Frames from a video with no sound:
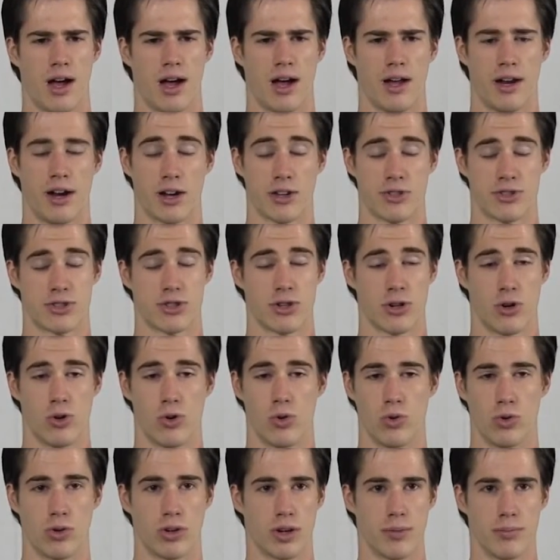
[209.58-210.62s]
I'd
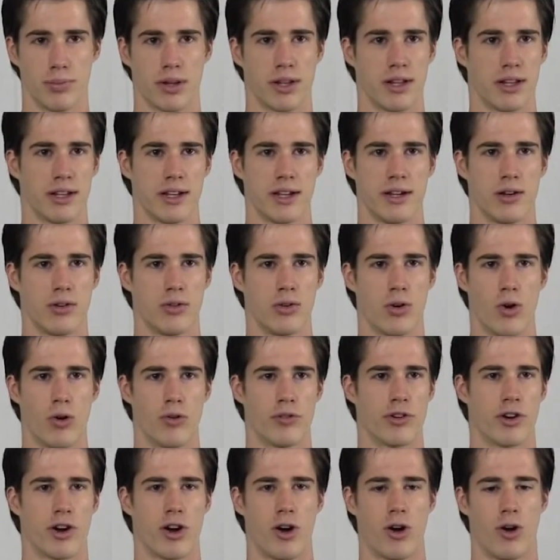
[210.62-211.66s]
also completely
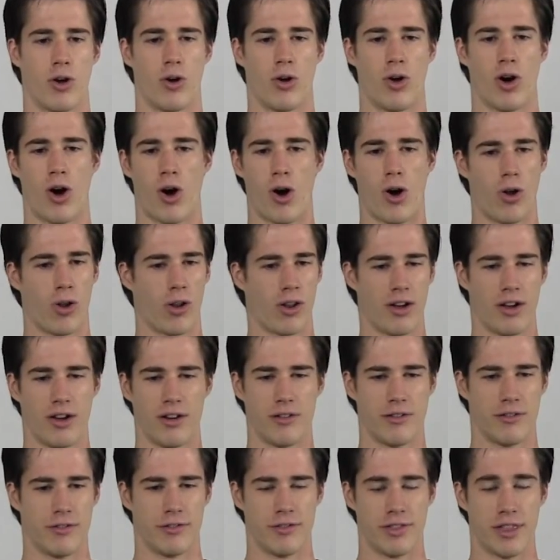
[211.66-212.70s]
overhaul all
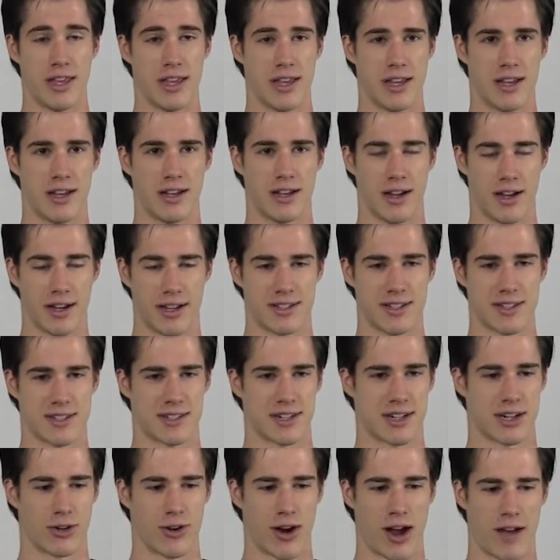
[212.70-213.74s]
of the
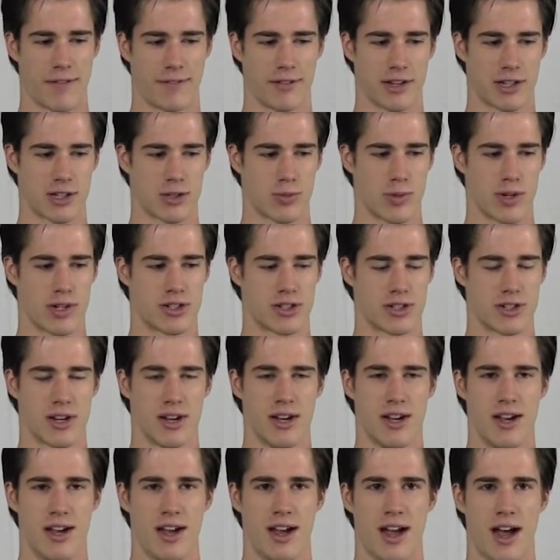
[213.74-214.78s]
existing graphics,
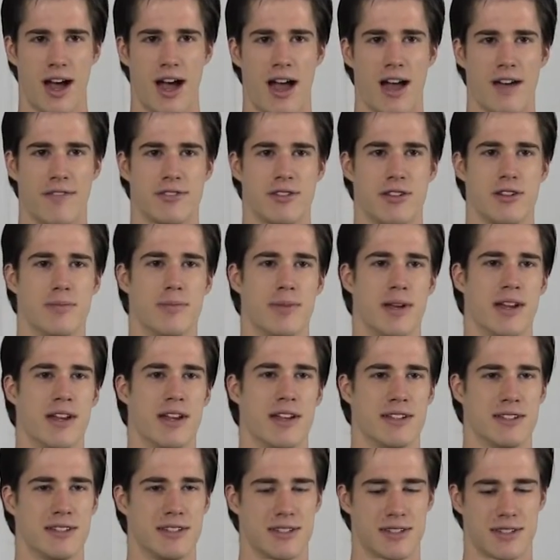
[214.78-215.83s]
which I have to
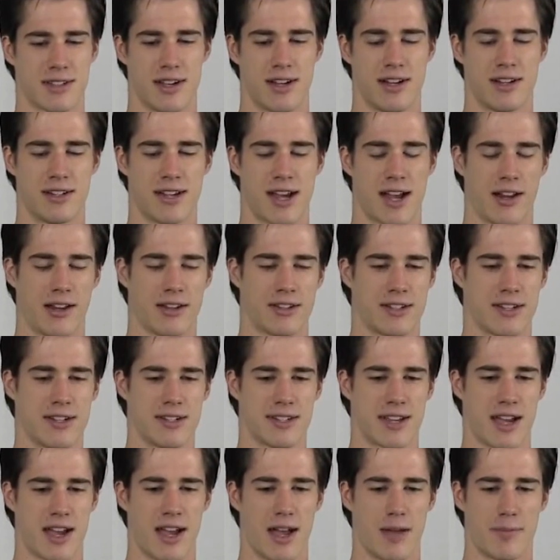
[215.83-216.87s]
admit, as
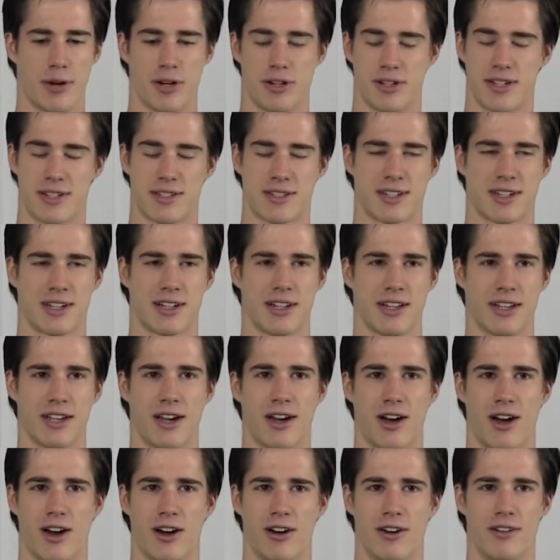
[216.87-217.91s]
untalented as I am
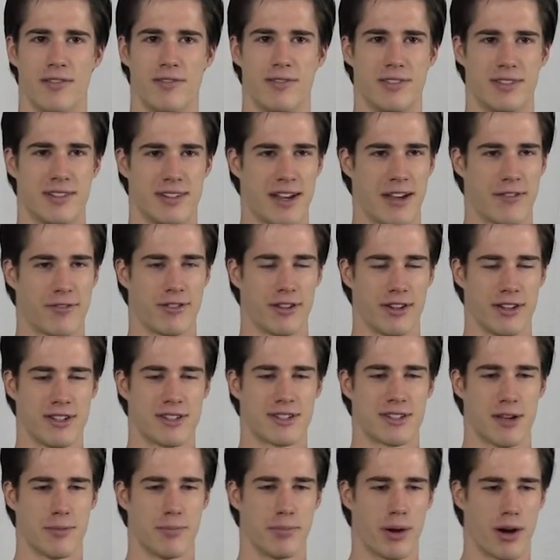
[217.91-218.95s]
artistically, are definitely
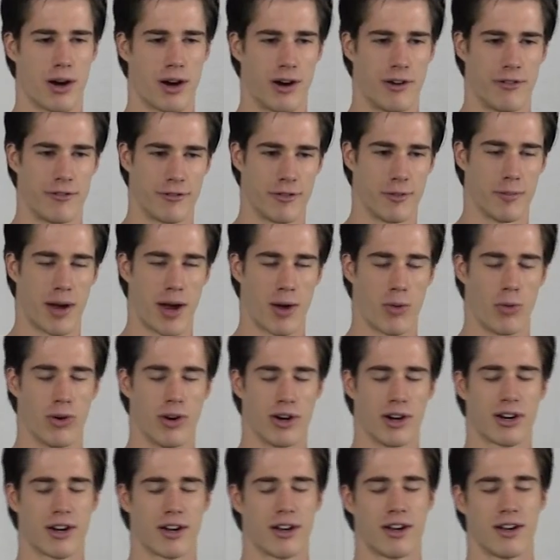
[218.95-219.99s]
subpar for my
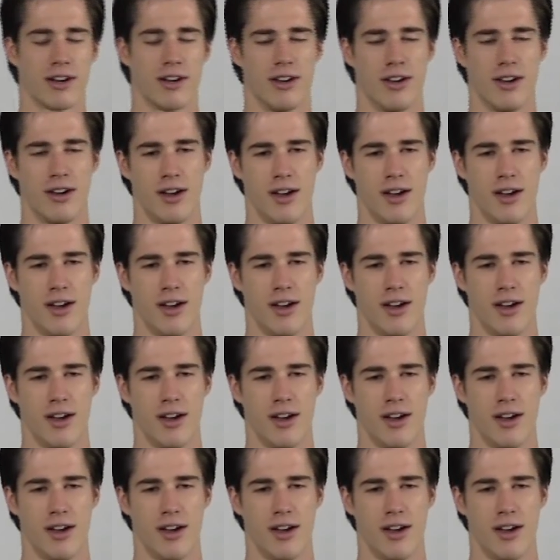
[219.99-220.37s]
work.